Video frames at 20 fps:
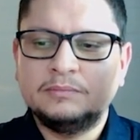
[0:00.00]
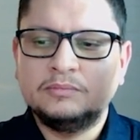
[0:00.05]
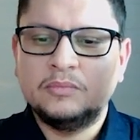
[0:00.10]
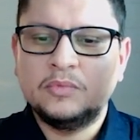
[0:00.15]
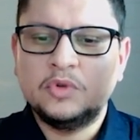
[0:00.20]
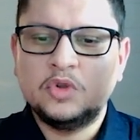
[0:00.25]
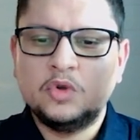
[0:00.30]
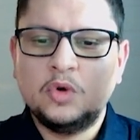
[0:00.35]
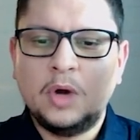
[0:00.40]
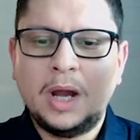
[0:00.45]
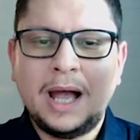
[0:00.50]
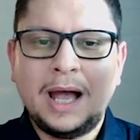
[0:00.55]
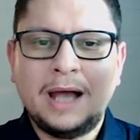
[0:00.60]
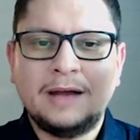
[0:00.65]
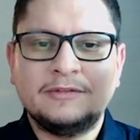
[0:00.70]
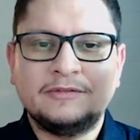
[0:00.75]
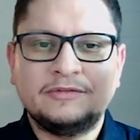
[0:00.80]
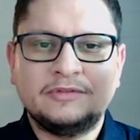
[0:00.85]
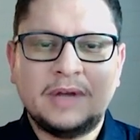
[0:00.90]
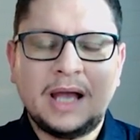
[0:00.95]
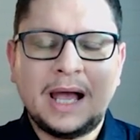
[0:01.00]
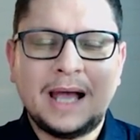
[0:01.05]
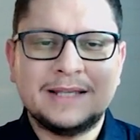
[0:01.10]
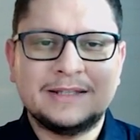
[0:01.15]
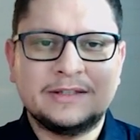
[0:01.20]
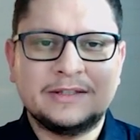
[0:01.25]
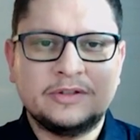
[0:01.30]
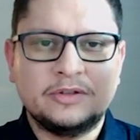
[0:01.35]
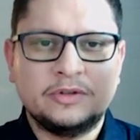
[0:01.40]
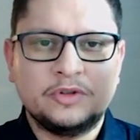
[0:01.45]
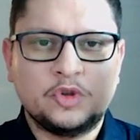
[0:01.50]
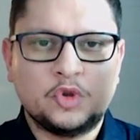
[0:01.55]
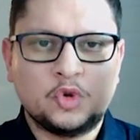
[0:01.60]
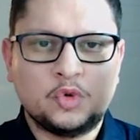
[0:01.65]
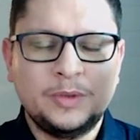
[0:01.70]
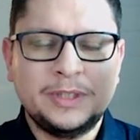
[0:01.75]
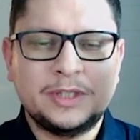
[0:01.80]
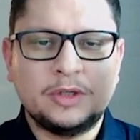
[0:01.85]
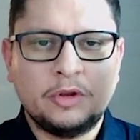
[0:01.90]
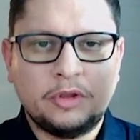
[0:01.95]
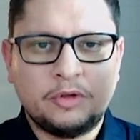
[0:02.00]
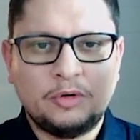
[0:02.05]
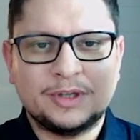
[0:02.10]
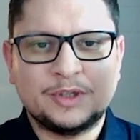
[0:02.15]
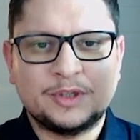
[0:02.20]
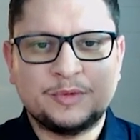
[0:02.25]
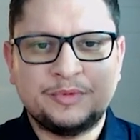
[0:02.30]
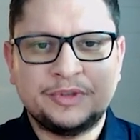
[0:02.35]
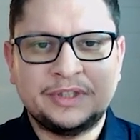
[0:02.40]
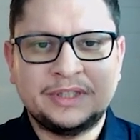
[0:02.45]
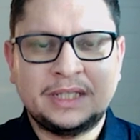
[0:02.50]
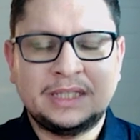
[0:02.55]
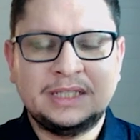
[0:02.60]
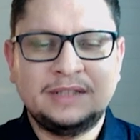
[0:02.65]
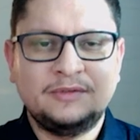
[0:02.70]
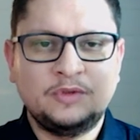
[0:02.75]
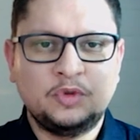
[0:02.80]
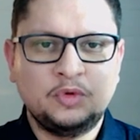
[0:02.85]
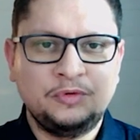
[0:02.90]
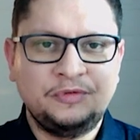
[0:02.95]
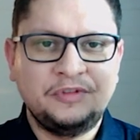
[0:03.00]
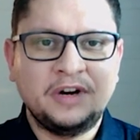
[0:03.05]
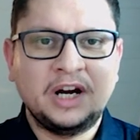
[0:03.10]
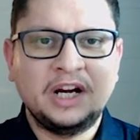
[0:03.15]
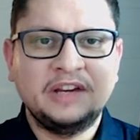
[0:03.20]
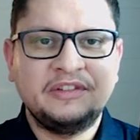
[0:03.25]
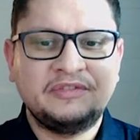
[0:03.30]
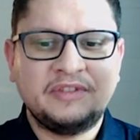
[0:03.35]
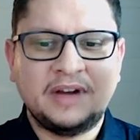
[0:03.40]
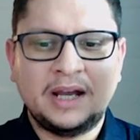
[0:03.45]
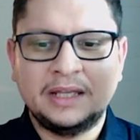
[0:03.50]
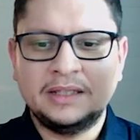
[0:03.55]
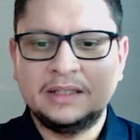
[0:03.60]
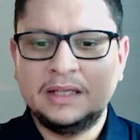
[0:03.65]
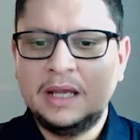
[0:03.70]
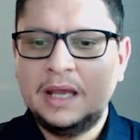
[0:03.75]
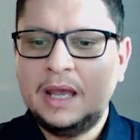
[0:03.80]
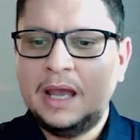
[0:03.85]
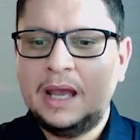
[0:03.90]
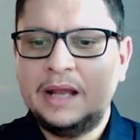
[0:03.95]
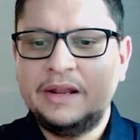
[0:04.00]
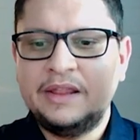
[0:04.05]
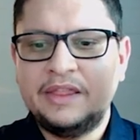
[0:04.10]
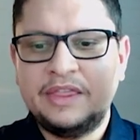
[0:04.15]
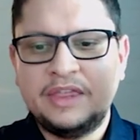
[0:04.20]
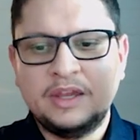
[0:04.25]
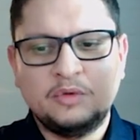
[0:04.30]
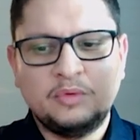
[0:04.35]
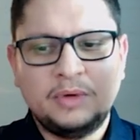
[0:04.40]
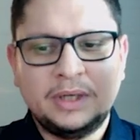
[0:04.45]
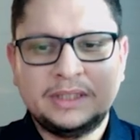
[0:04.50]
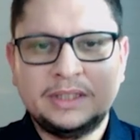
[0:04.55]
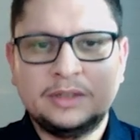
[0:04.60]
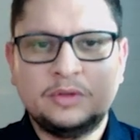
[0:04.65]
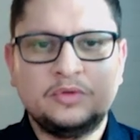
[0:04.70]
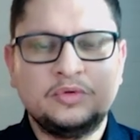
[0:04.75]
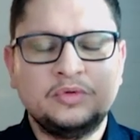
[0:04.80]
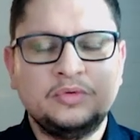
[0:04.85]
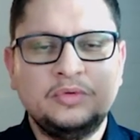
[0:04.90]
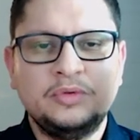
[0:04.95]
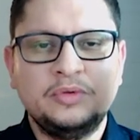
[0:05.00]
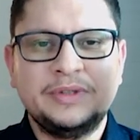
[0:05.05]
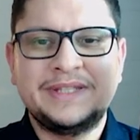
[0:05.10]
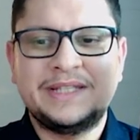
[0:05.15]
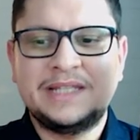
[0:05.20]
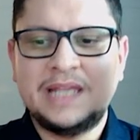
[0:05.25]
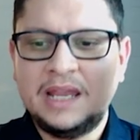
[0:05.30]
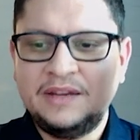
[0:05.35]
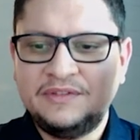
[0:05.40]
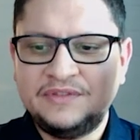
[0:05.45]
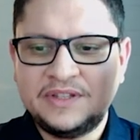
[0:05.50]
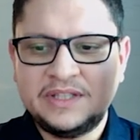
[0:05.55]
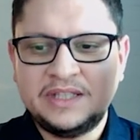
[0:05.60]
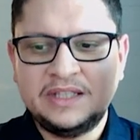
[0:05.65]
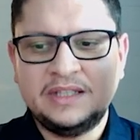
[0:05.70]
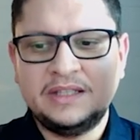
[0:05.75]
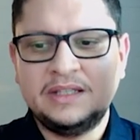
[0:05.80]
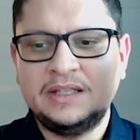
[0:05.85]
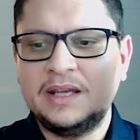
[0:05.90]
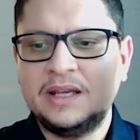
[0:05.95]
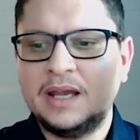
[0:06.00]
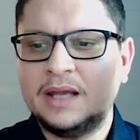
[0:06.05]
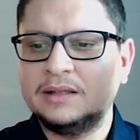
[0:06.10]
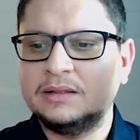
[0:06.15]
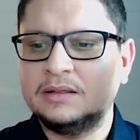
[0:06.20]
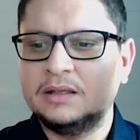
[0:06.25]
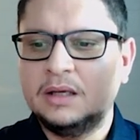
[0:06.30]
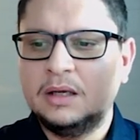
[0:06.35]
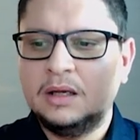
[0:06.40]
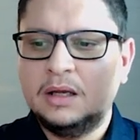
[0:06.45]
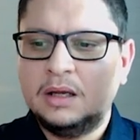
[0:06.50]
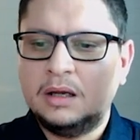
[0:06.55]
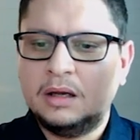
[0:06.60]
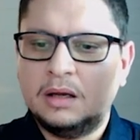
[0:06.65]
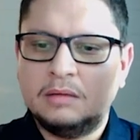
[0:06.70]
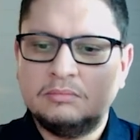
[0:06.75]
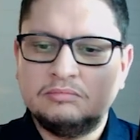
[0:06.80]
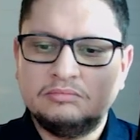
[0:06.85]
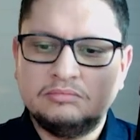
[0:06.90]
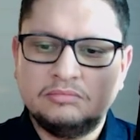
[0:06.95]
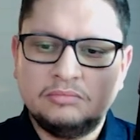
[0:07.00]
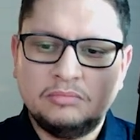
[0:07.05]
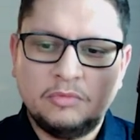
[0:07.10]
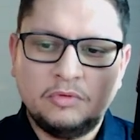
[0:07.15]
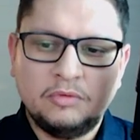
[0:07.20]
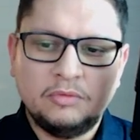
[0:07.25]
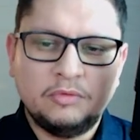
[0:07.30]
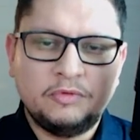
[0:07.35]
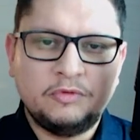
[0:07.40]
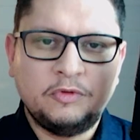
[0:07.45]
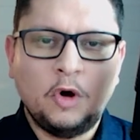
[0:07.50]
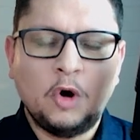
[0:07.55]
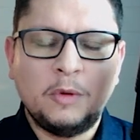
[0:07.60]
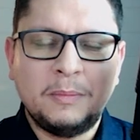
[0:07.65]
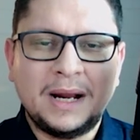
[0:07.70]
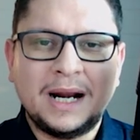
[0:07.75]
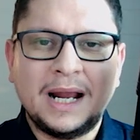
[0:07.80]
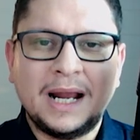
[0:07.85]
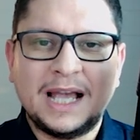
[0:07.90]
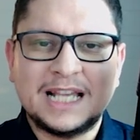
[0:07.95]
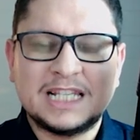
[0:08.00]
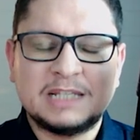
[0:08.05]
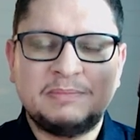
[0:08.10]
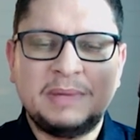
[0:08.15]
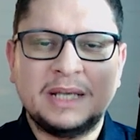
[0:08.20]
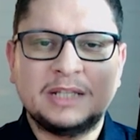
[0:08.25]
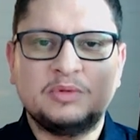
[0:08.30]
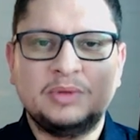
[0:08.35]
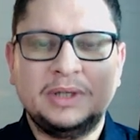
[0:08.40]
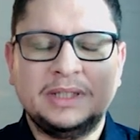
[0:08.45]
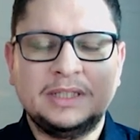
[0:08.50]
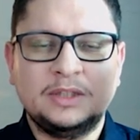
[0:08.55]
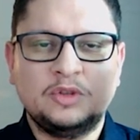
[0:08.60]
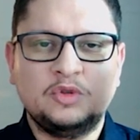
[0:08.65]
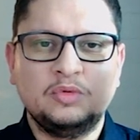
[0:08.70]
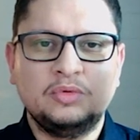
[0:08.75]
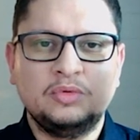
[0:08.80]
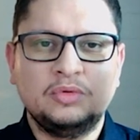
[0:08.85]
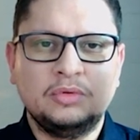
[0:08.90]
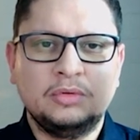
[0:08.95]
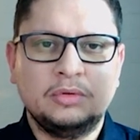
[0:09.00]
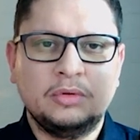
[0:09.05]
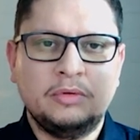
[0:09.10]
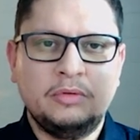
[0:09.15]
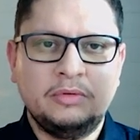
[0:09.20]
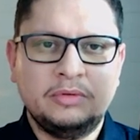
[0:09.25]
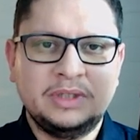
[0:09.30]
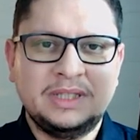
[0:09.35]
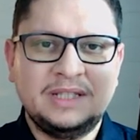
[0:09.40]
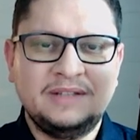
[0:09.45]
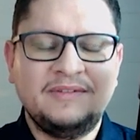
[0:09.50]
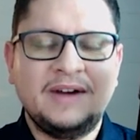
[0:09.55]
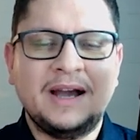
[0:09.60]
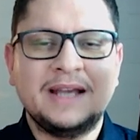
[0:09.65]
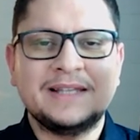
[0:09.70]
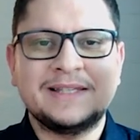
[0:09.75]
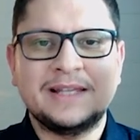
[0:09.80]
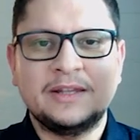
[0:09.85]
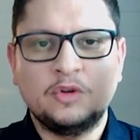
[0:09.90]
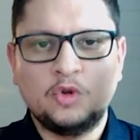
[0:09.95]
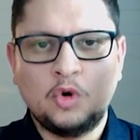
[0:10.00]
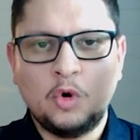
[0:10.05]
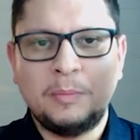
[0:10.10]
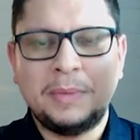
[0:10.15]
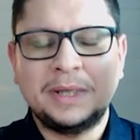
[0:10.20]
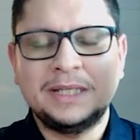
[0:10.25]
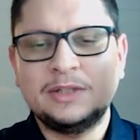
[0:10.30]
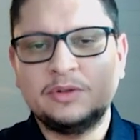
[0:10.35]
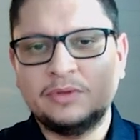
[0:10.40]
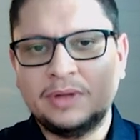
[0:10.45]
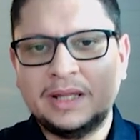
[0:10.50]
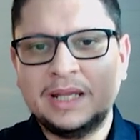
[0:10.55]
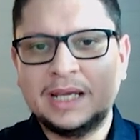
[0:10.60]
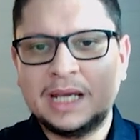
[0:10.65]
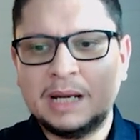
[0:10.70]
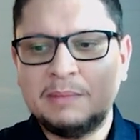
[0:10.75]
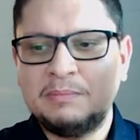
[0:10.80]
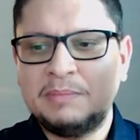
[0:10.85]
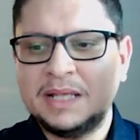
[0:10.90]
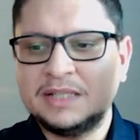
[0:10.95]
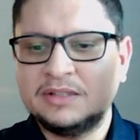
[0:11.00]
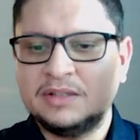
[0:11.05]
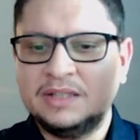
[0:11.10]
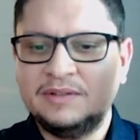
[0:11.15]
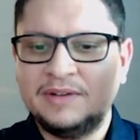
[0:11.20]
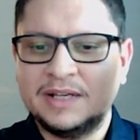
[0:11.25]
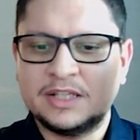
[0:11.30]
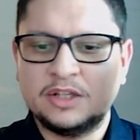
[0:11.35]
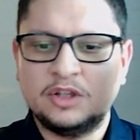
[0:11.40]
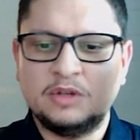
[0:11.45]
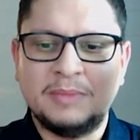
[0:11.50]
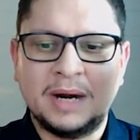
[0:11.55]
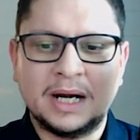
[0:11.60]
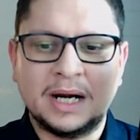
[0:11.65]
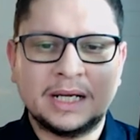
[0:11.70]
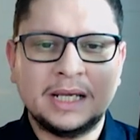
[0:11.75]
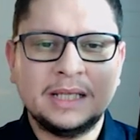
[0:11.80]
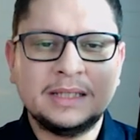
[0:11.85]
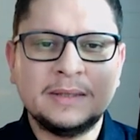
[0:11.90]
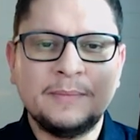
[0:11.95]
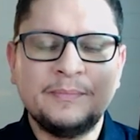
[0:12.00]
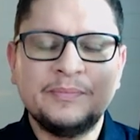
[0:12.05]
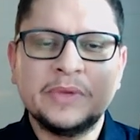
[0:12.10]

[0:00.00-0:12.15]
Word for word: you have, as a Swiss authorized representative, to verify anything related to safety and formal aspect related to the device and the company, so that they can place the device on the market.